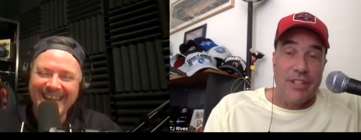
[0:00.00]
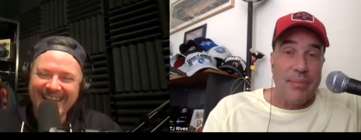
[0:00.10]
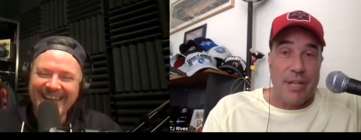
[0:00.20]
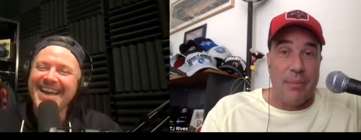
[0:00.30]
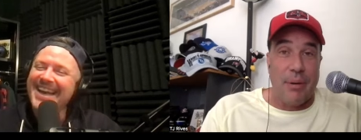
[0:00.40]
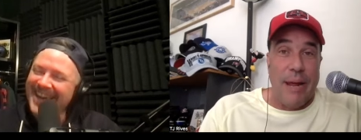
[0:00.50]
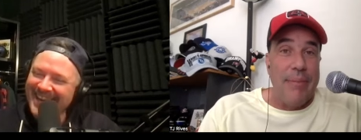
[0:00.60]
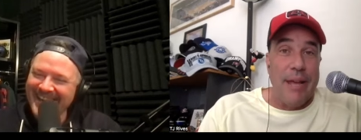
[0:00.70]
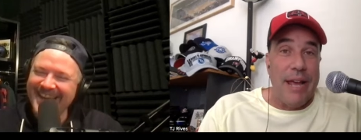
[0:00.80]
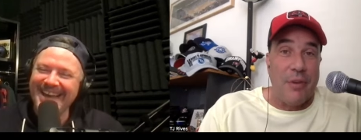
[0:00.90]
Speaker 1: a September
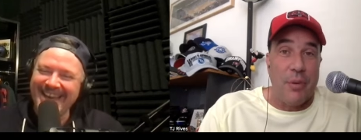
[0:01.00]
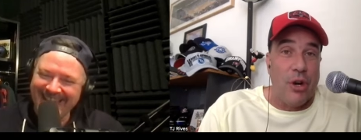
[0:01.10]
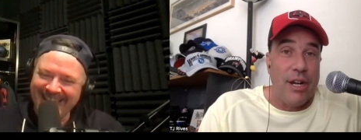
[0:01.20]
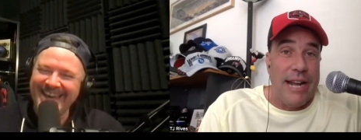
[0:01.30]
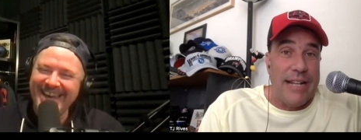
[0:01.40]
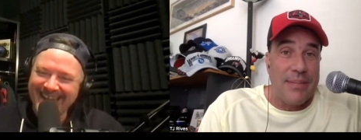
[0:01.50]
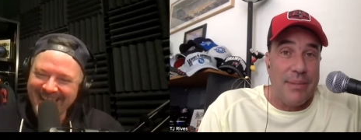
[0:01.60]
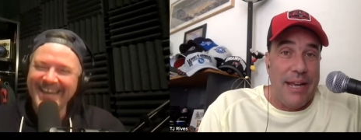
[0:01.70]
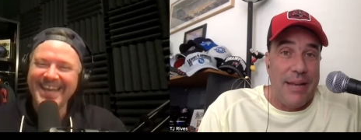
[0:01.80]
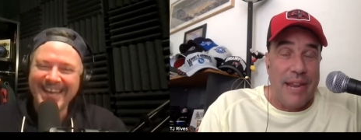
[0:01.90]
baby after we already got
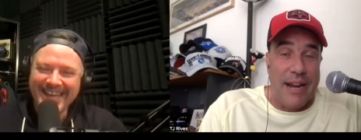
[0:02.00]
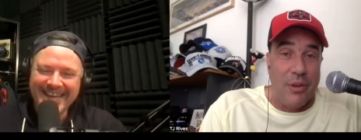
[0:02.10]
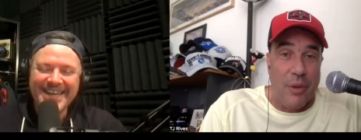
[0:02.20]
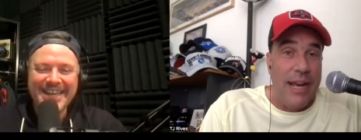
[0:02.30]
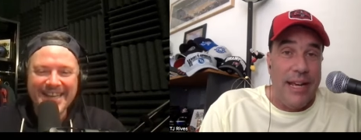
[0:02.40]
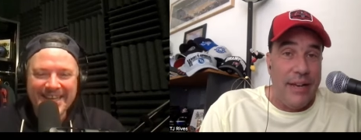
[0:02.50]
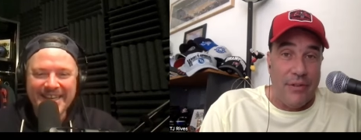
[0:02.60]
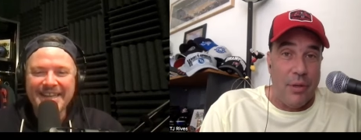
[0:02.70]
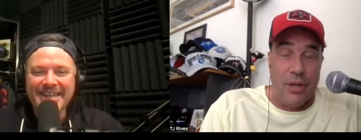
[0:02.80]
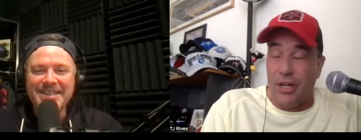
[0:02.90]
some games out of the way,
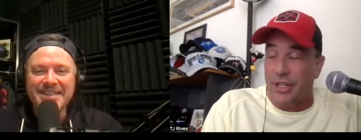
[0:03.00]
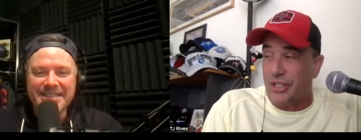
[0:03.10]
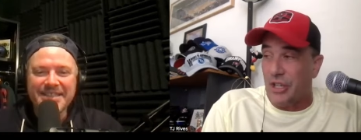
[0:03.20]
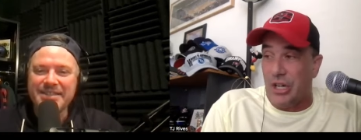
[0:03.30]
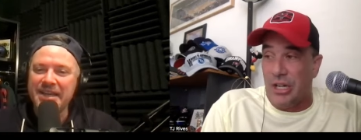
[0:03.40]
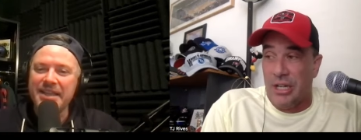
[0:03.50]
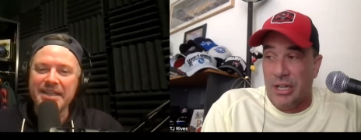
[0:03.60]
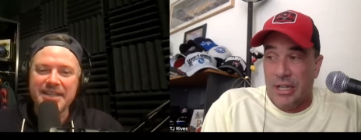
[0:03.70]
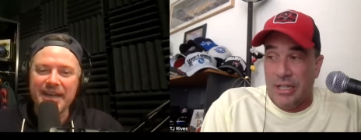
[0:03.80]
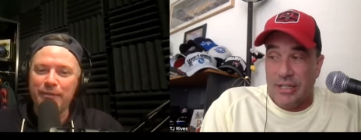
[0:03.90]
after we already saw
Speaker 2: See,
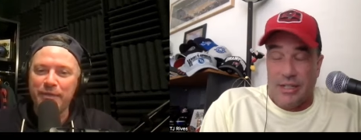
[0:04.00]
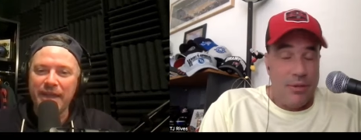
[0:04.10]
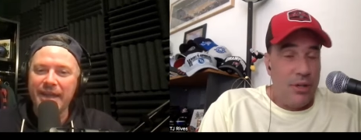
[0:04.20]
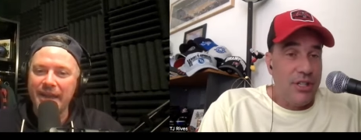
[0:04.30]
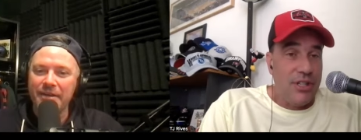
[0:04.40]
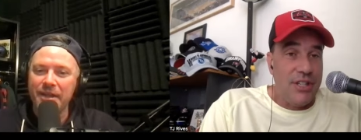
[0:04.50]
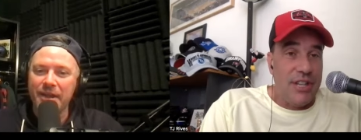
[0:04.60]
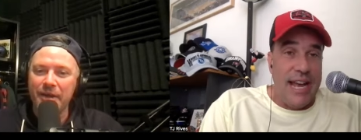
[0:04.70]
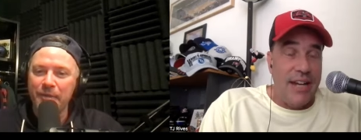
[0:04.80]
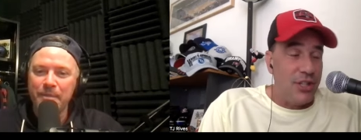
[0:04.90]
the tough thing some early here,
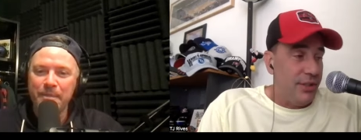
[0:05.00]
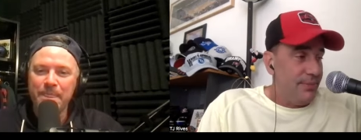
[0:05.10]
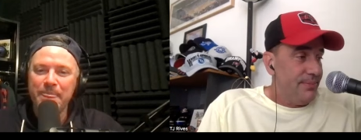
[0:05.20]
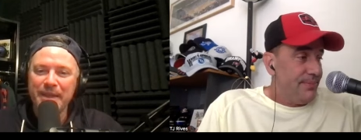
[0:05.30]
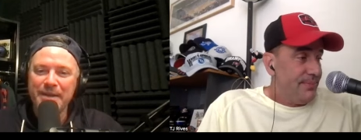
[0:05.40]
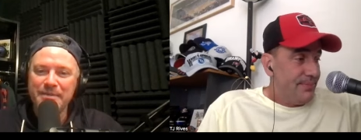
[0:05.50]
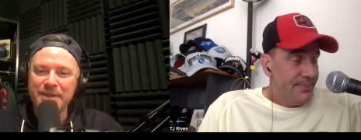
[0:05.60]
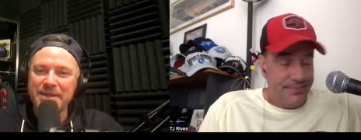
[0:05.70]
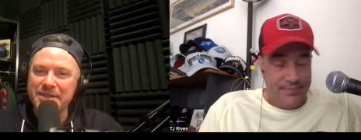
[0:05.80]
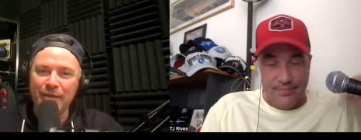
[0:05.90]
season though, action.
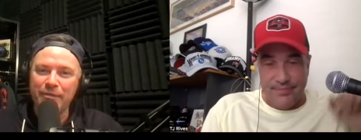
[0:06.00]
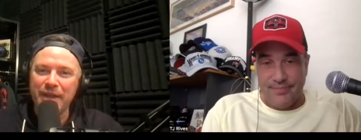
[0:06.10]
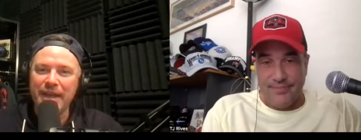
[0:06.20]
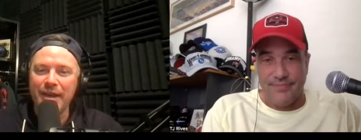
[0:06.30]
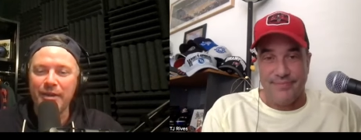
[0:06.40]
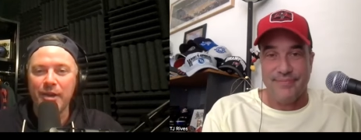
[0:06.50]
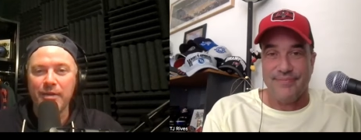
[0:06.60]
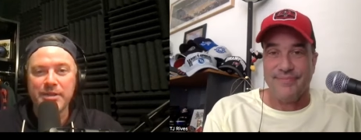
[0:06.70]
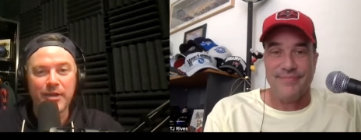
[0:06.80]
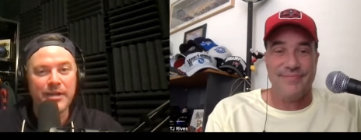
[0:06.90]
The tough thing here,
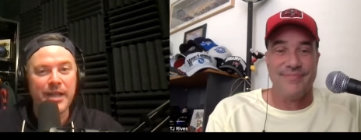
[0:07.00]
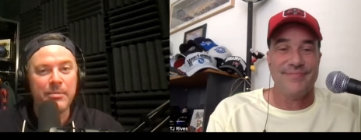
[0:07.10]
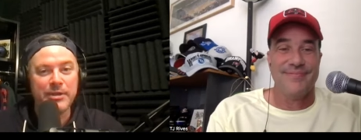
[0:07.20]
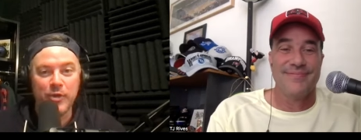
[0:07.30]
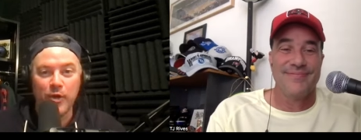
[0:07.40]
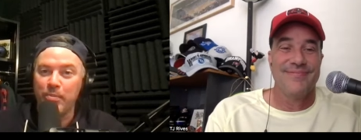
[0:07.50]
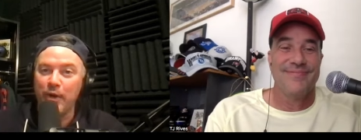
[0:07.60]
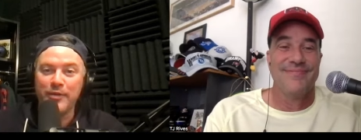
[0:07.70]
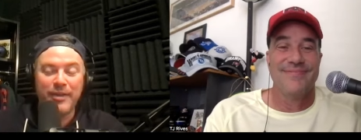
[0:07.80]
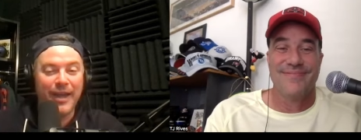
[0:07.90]
though, is that, that means her
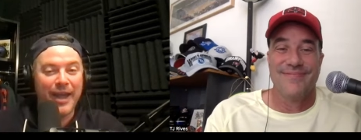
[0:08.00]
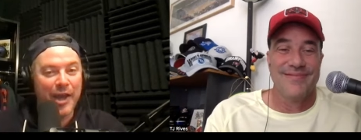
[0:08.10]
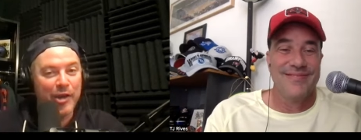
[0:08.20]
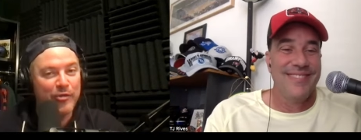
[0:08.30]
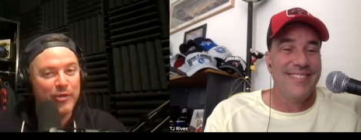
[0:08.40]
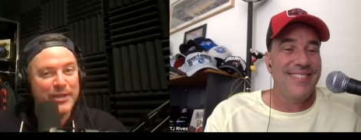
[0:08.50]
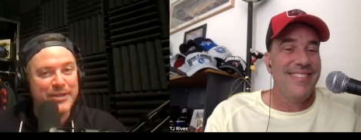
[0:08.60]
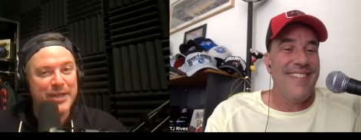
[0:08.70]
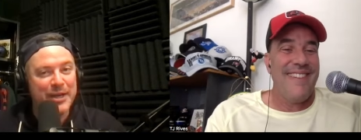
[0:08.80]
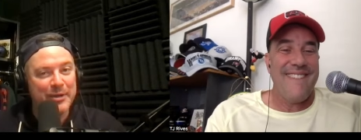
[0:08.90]
birthday every
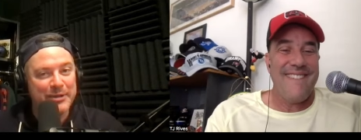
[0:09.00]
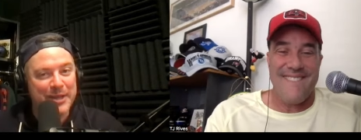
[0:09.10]
single